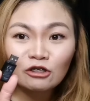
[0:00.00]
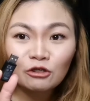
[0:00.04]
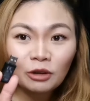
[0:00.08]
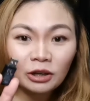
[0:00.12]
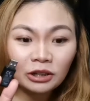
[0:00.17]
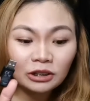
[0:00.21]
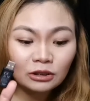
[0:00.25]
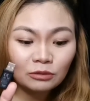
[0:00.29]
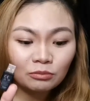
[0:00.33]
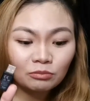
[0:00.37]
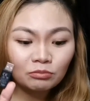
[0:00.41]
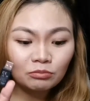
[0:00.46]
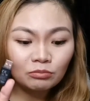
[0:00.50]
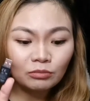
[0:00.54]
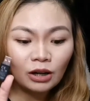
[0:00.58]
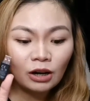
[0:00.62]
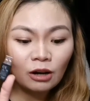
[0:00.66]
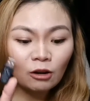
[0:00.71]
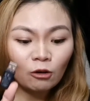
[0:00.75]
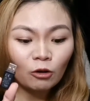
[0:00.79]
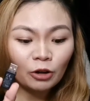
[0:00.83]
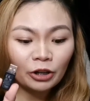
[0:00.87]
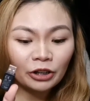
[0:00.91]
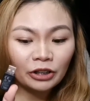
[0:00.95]
ang USB,
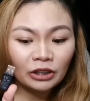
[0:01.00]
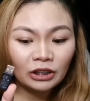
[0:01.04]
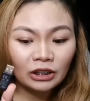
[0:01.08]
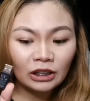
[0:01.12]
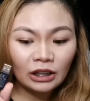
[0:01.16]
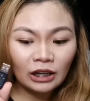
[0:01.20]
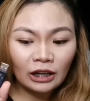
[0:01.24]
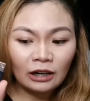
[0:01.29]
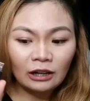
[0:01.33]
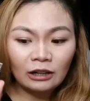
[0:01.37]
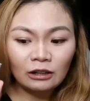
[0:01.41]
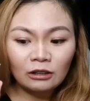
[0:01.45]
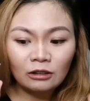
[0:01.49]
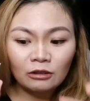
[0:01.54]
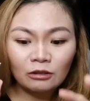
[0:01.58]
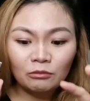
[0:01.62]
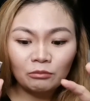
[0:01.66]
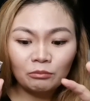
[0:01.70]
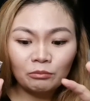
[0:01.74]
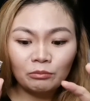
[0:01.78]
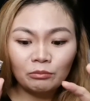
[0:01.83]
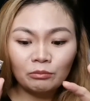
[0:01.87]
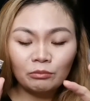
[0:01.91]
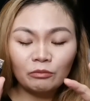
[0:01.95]
ang cord niya
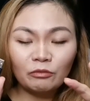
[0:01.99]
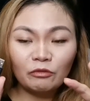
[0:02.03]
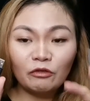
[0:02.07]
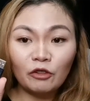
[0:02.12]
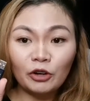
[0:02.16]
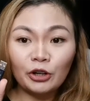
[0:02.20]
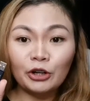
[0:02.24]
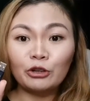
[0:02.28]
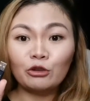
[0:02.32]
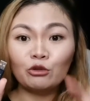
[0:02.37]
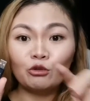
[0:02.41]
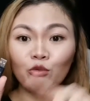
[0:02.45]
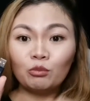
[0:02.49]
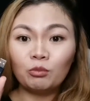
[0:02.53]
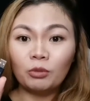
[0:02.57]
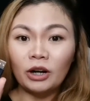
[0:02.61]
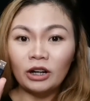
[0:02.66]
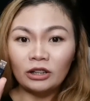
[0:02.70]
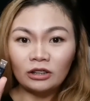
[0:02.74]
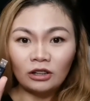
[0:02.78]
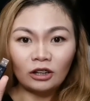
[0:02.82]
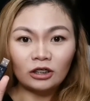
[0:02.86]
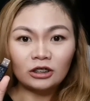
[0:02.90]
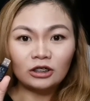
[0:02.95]
for two
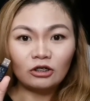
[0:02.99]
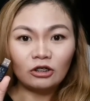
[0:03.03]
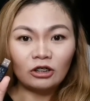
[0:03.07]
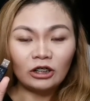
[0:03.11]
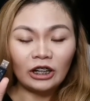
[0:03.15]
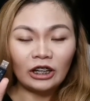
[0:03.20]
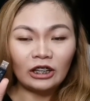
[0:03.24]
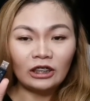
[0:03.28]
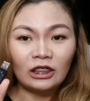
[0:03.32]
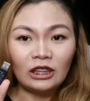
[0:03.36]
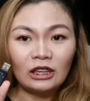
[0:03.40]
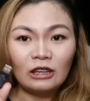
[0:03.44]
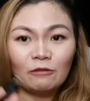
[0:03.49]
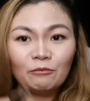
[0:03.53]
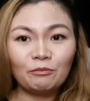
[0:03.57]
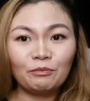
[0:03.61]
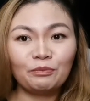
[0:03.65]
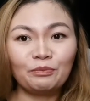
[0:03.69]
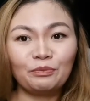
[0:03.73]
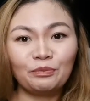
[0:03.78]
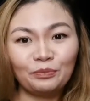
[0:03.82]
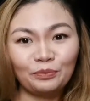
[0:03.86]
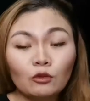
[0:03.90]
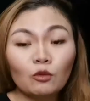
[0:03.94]
products already.
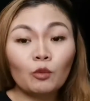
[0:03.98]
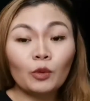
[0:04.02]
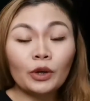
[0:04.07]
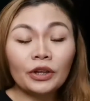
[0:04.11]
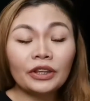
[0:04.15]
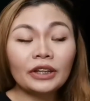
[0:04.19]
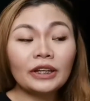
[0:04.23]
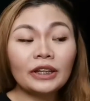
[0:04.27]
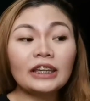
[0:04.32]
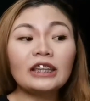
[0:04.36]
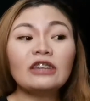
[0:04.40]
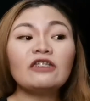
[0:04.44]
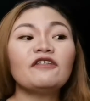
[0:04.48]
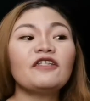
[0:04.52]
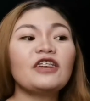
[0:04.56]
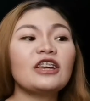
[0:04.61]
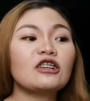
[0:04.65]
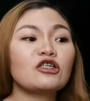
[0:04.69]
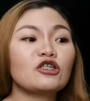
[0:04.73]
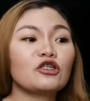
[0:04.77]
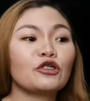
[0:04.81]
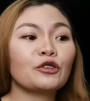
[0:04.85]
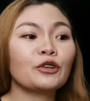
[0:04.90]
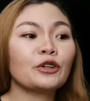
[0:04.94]
With the key
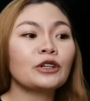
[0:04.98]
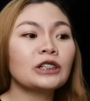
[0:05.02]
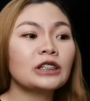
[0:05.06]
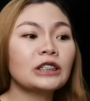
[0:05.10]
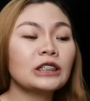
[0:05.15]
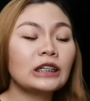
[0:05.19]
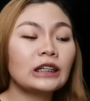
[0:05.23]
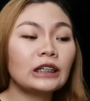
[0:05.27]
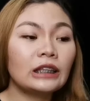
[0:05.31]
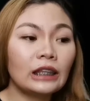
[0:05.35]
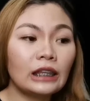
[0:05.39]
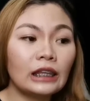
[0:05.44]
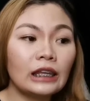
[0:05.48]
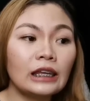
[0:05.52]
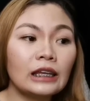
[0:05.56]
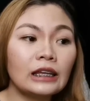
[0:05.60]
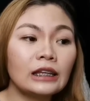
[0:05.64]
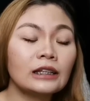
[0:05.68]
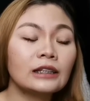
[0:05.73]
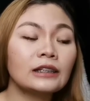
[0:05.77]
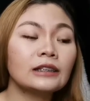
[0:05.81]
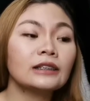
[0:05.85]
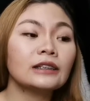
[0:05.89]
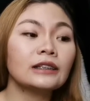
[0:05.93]
features, it
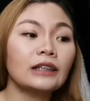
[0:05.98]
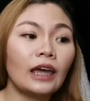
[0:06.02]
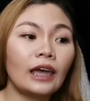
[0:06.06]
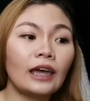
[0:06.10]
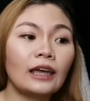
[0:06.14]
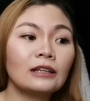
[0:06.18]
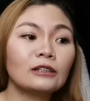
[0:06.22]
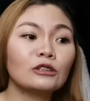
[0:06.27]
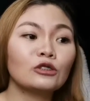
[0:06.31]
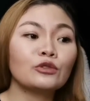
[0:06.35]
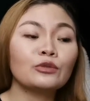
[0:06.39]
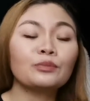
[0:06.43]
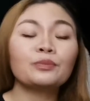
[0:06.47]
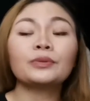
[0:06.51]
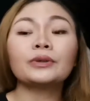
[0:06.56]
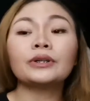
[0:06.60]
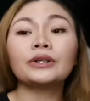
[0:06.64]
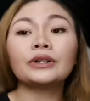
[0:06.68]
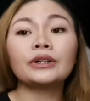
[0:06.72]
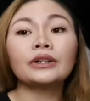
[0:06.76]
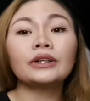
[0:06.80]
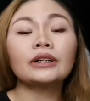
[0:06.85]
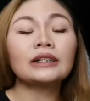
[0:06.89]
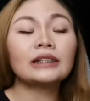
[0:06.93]
is a
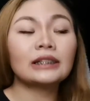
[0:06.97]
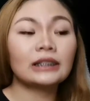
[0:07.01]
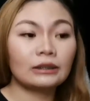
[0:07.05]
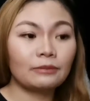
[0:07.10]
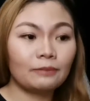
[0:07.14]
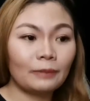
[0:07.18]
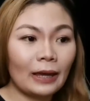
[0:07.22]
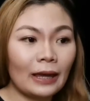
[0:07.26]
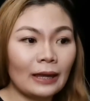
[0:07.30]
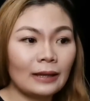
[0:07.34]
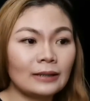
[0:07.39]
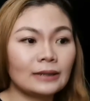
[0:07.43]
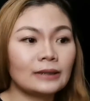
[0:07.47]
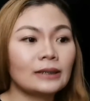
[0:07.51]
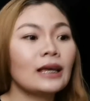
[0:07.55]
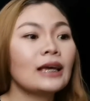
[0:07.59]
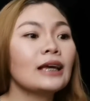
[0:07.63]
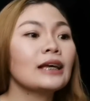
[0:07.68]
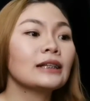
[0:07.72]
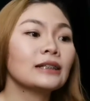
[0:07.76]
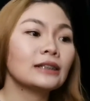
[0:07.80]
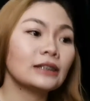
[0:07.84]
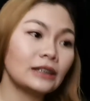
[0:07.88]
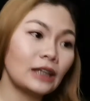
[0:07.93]
super space
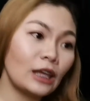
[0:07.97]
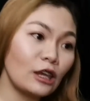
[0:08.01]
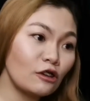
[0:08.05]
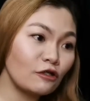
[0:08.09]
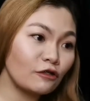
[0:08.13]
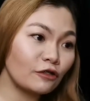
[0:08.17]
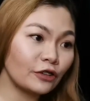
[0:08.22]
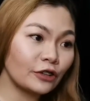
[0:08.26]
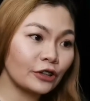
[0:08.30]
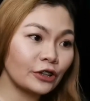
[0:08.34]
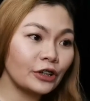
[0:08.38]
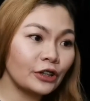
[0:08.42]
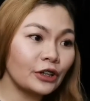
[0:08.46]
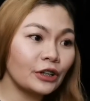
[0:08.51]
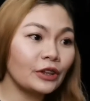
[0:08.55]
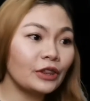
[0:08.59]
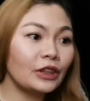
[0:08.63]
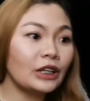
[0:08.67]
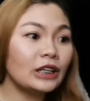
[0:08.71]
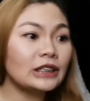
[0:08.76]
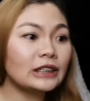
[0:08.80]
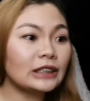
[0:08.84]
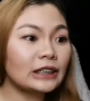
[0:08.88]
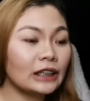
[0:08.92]
saver.
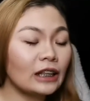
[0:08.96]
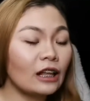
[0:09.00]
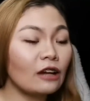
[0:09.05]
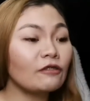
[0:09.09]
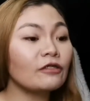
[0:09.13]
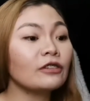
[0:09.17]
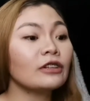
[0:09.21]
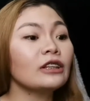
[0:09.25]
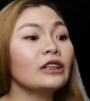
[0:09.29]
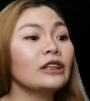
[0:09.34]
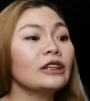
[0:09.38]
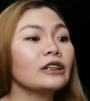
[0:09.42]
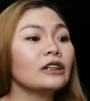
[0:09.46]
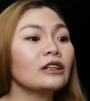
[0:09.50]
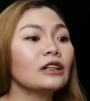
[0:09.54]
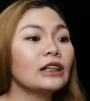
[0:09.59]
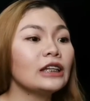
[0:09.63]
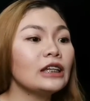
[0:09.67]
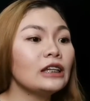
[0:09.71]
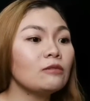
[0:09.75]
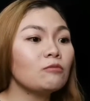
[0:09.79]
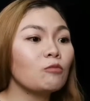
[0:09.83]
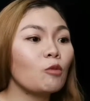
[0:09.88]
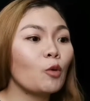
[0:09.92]
This clever
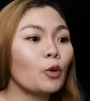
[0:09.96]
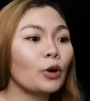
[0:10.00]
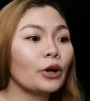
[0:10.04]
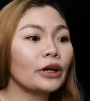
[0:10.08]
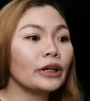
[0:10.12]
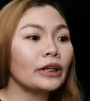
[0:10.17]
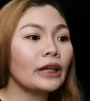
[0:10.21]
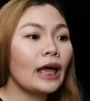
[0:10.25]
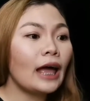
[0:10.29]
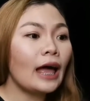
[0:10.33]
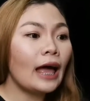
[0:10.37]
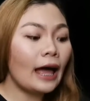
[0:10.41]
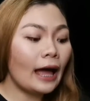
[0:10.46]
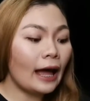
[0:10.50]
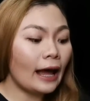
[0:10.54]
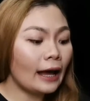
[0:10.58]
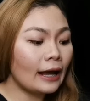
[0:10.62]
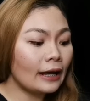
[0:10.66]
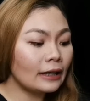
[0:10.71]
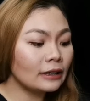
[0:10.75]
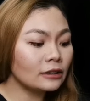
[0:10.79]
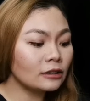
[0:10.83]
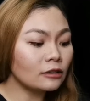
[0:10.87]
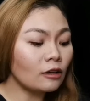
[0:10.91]
little keyboard
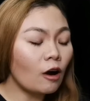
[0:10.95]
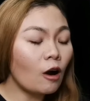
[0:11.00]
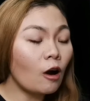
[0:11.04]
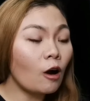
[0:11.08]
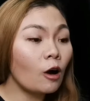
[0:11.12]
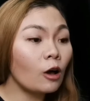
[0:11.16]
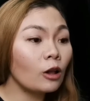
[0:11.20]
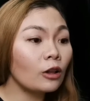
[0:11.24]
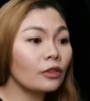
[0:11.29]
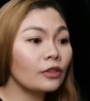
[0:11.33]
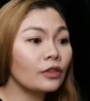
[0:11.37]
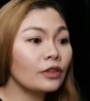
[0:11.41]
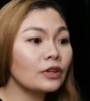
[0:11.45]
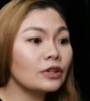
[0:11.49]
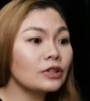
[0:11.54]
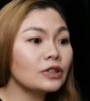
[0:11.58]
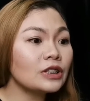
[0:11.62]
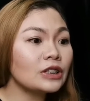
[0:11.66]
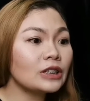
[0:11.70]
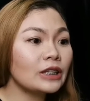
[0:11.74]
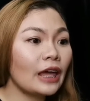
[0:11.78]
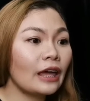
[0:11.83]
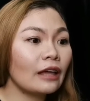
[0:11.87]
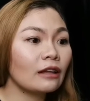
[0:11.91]
has all
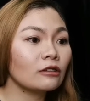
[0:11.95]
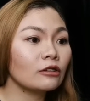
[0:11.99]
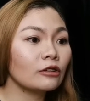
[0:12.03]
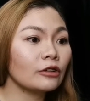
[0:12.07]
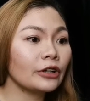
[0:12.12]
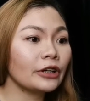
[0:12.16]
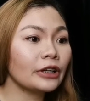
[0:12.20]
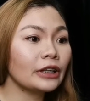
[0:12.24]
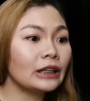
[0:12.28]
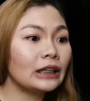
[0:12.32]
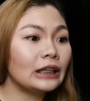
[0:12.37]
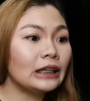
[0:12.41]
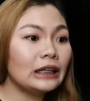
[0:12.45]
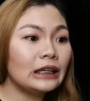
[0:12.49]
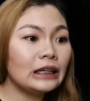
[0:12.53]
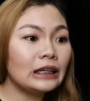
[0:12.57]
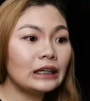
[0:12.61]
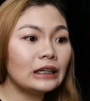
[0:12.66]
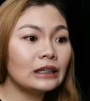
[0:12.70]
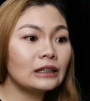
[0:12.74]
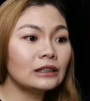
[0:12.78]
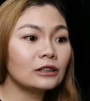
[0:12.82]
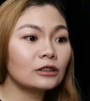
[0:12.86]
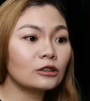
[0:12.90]
the standard
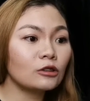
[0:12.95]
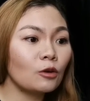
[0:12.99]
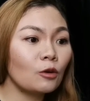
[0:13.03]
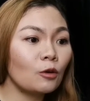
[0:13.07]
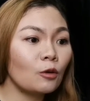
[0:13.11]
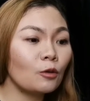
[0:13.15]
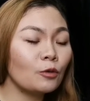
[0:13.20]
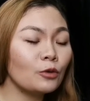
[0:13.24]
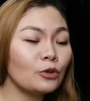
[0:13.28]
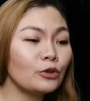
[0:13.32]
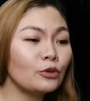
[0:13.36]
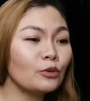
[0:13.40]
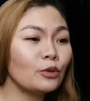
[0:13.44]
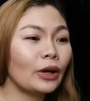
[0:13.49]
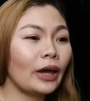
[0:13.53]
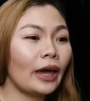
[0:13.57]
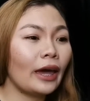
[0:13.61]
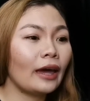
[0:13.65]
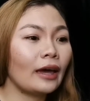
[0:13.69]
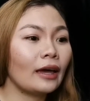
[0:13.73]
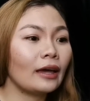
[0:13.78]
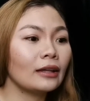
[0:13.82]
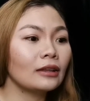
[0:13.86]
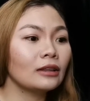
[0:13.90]
keys so you
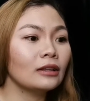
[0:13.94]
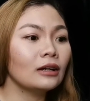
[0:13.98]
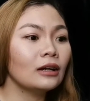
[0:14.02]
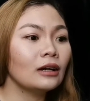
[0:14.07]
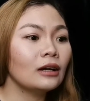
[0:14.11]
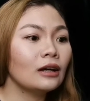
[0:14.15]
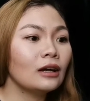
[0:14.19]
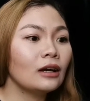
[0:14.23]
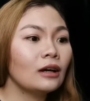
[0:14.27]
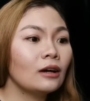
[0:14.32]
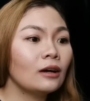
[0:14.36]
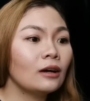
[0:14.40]
can